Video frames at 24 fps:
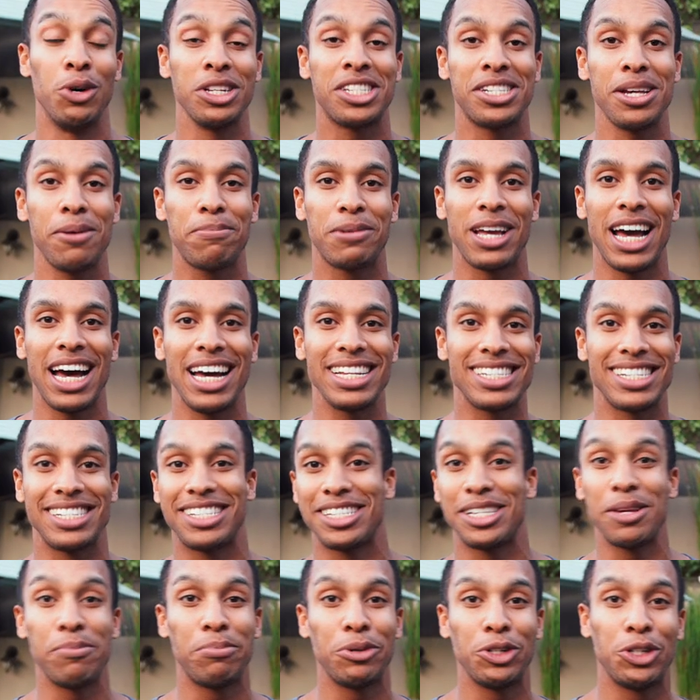What's up, guys? It's
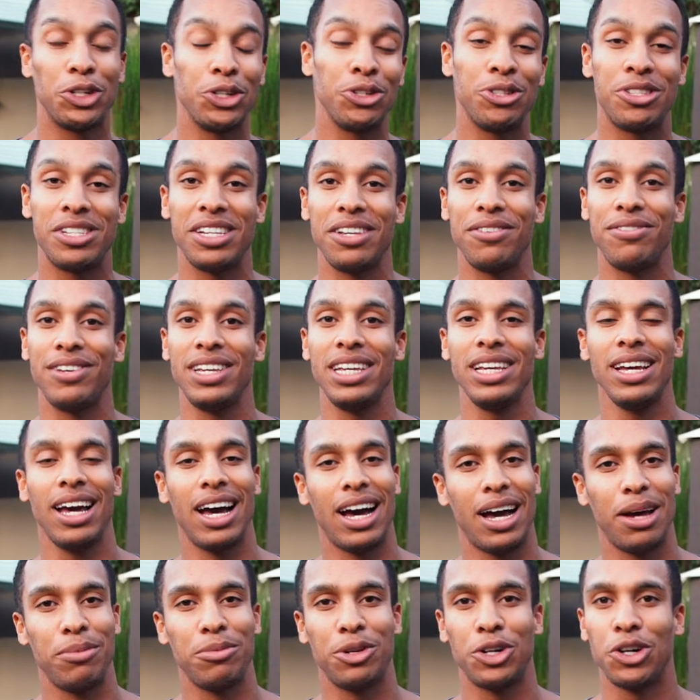Simple Dude TV.
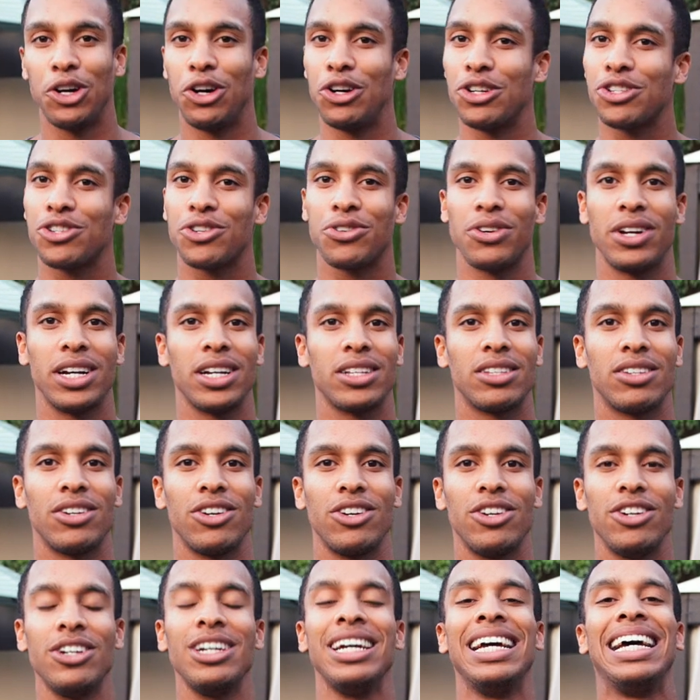I'm your host, Craig
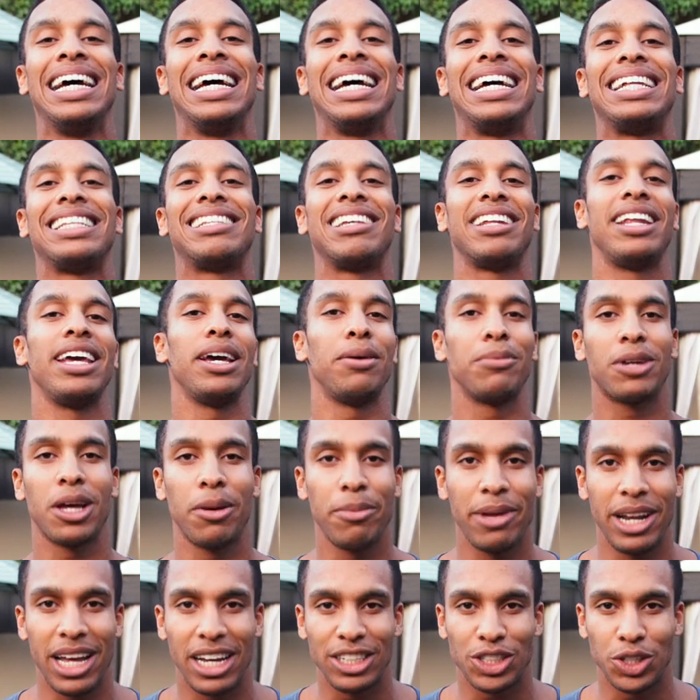Turner, and today I'm
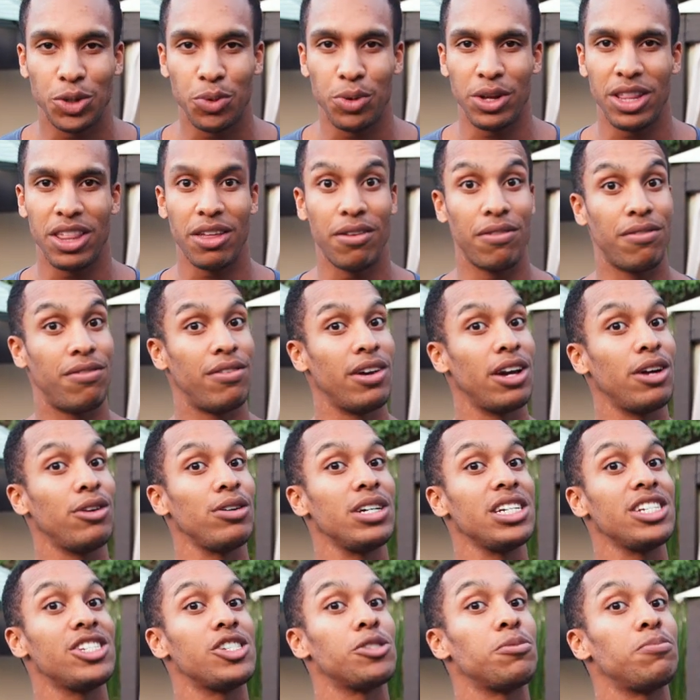coming at you with a
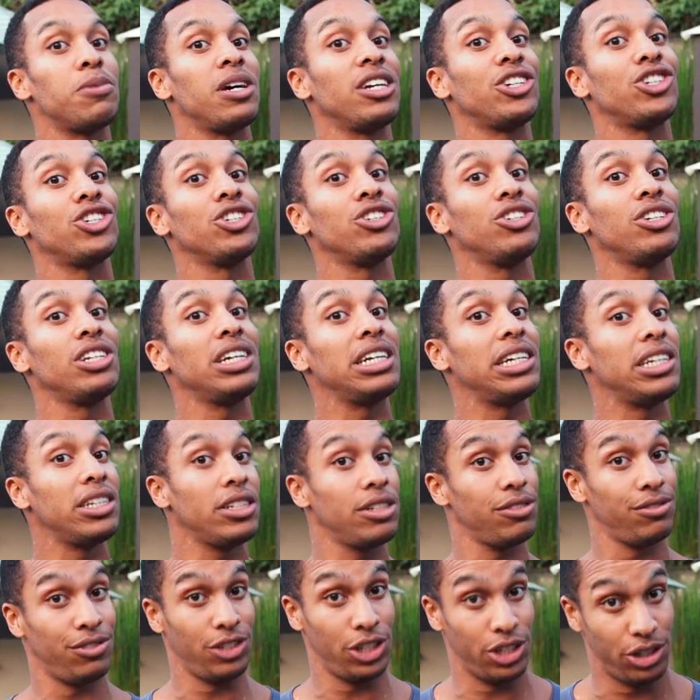very special
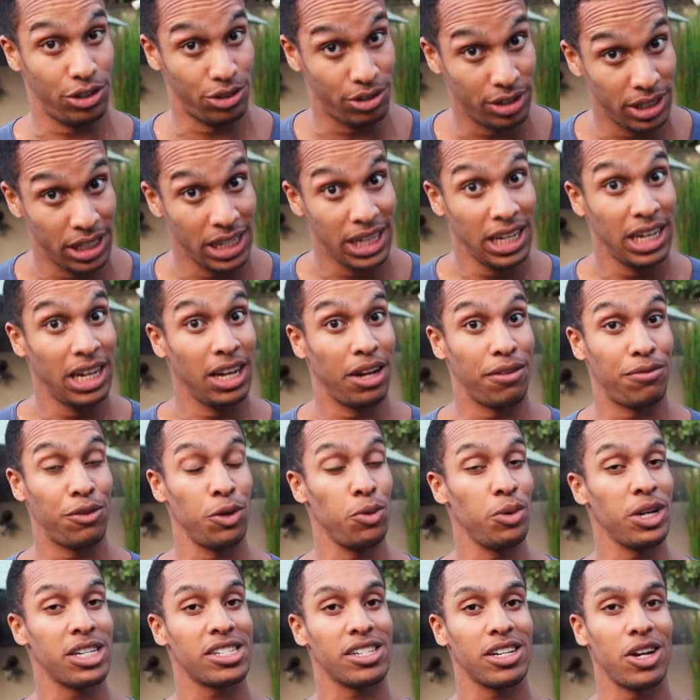interview. A
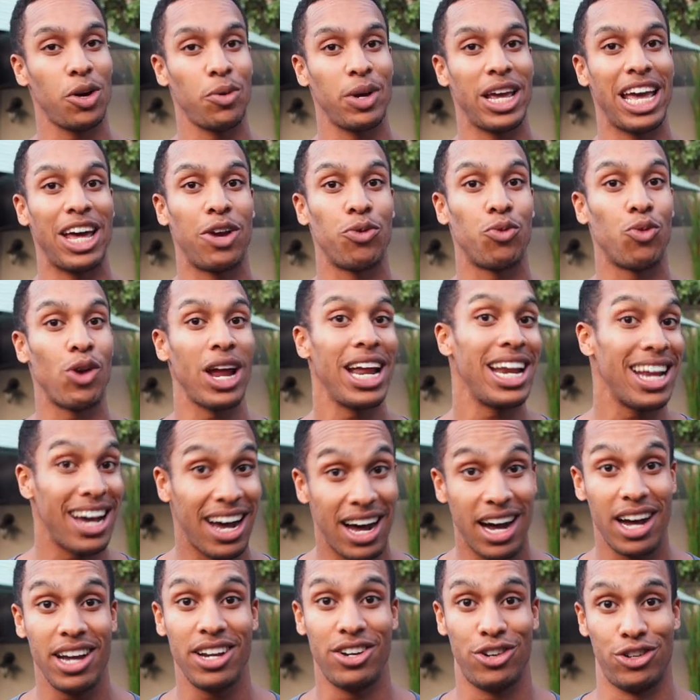few weeks ago, we had Raina
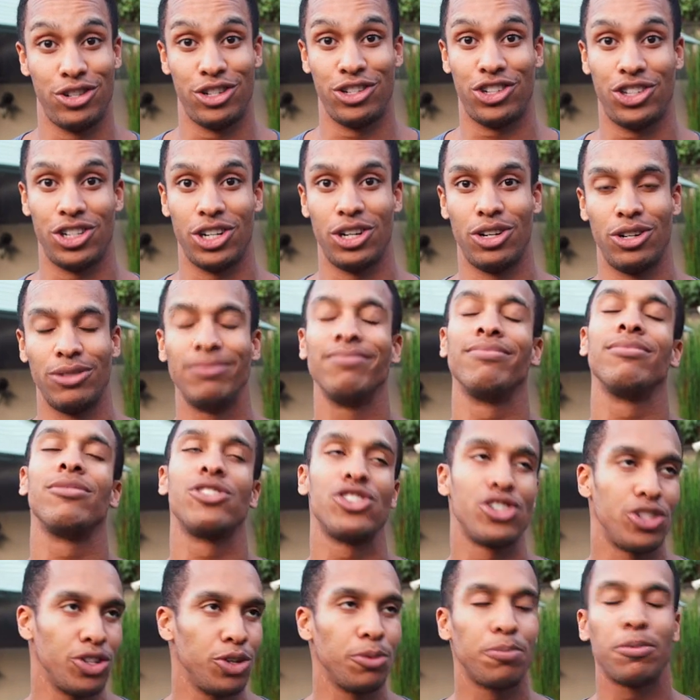Hein on the show.
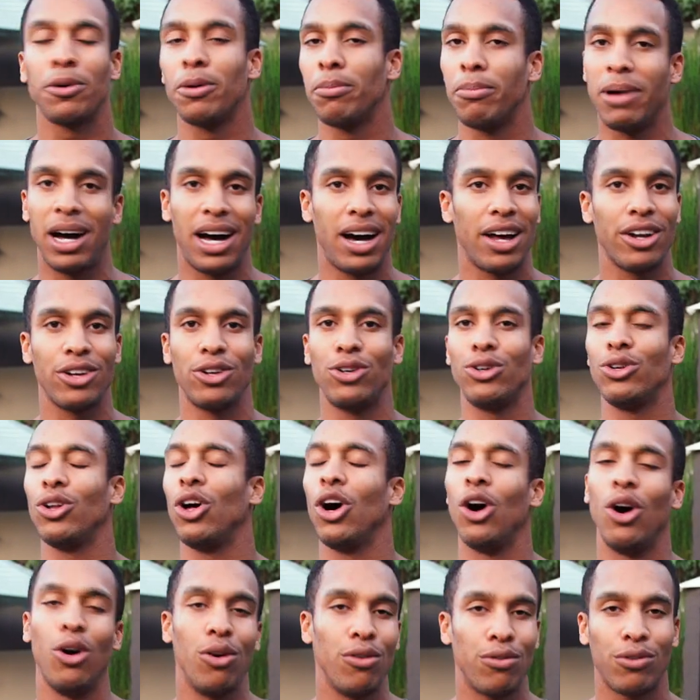Supermodel,
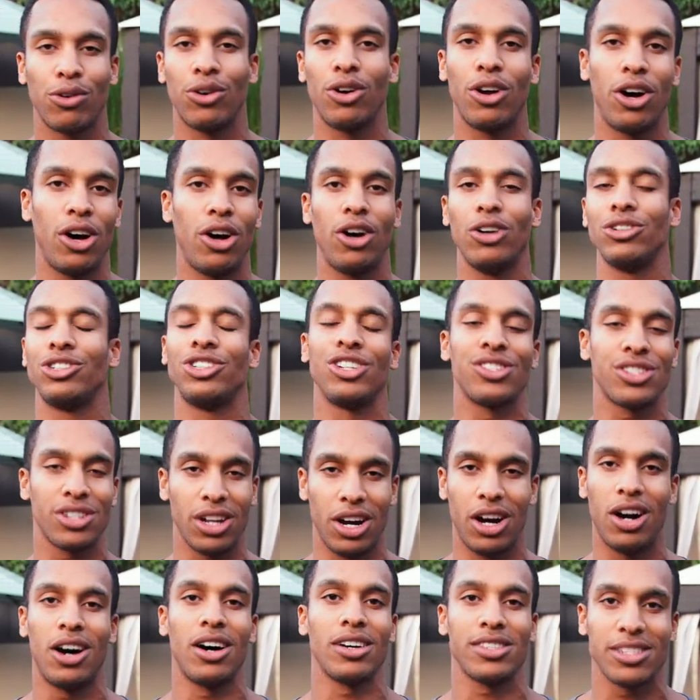overall, just
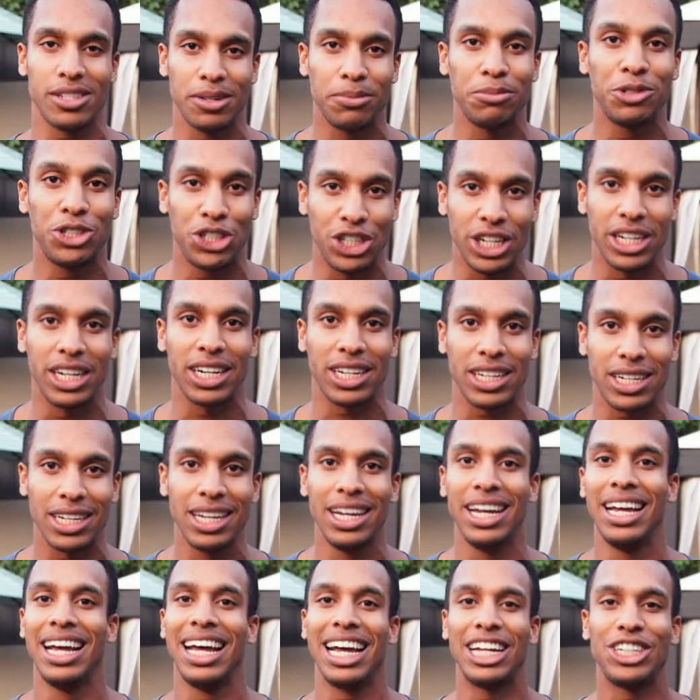awesome chick.
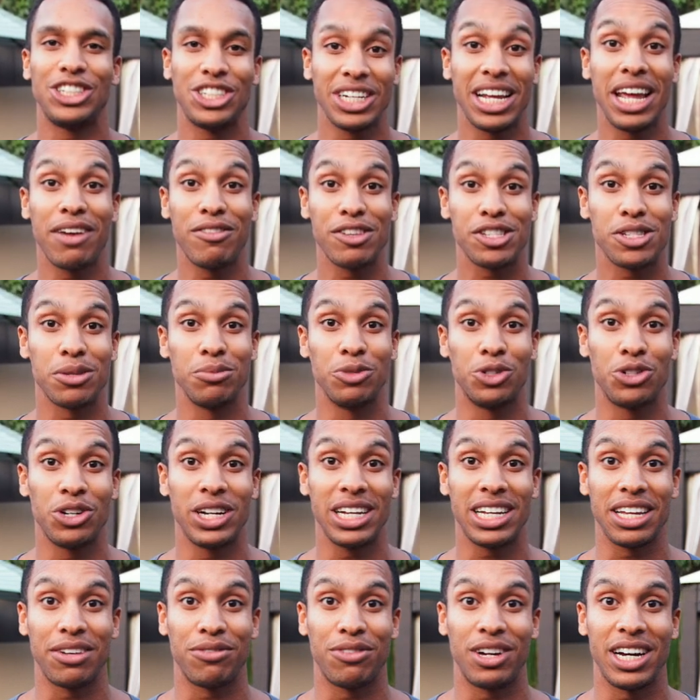And she gave us some
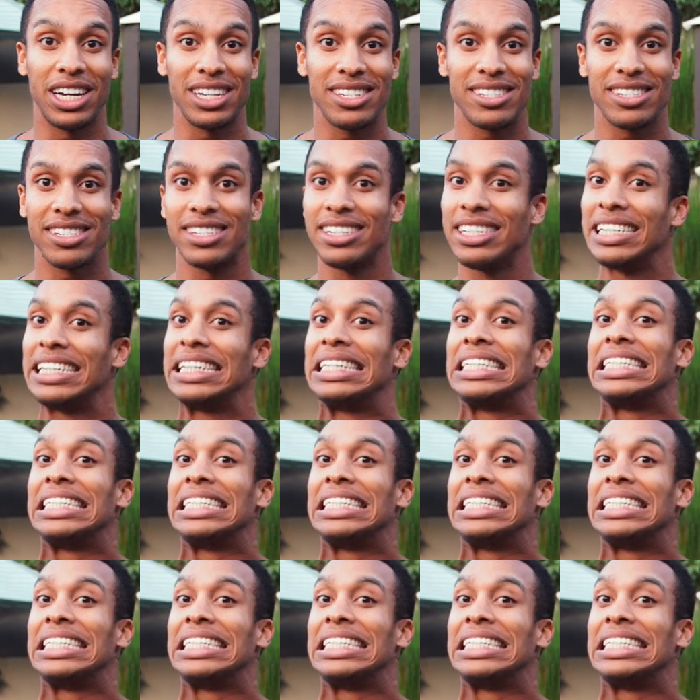drink advice.